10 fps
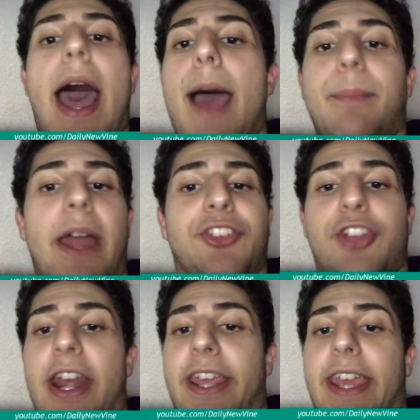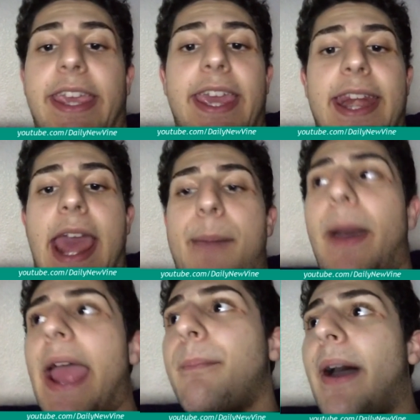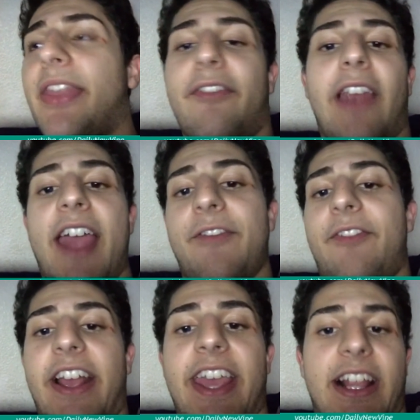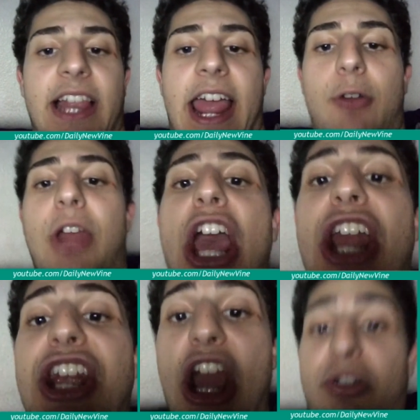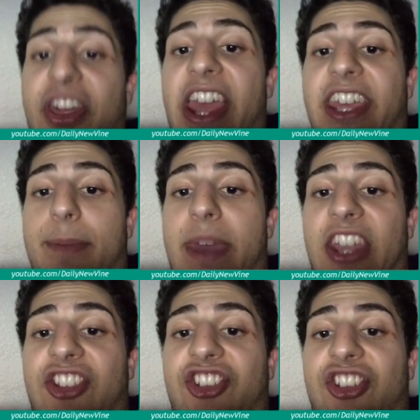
I'm not trying to get kidnapped by a mother-flying fucking clown. No thank you, bitch.